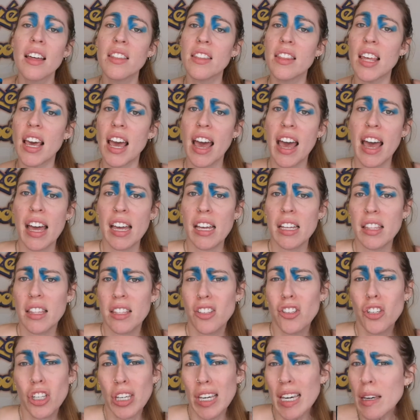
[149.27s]
they're
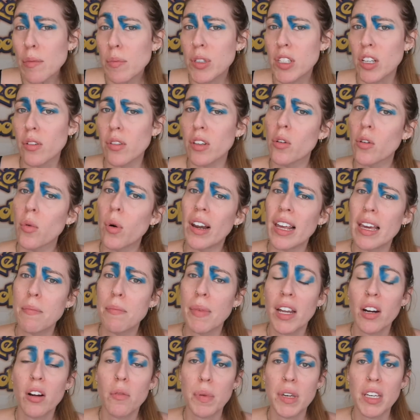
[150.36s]
cheap so the quality
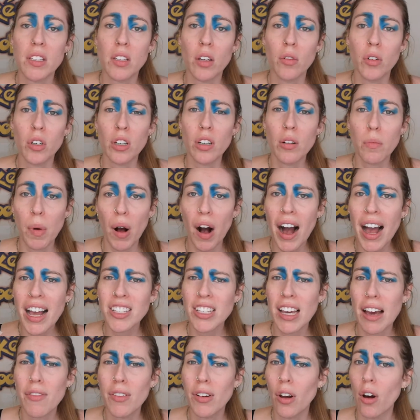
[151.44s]
may not be so good, but I
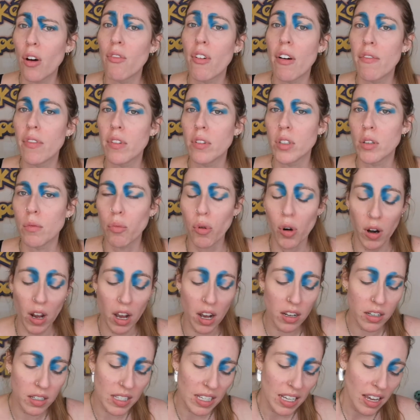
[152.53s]
actually have a lot of Revolution
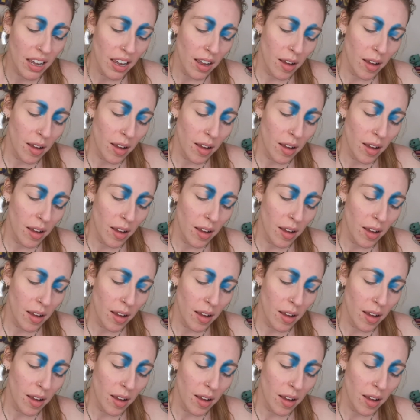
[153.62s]
products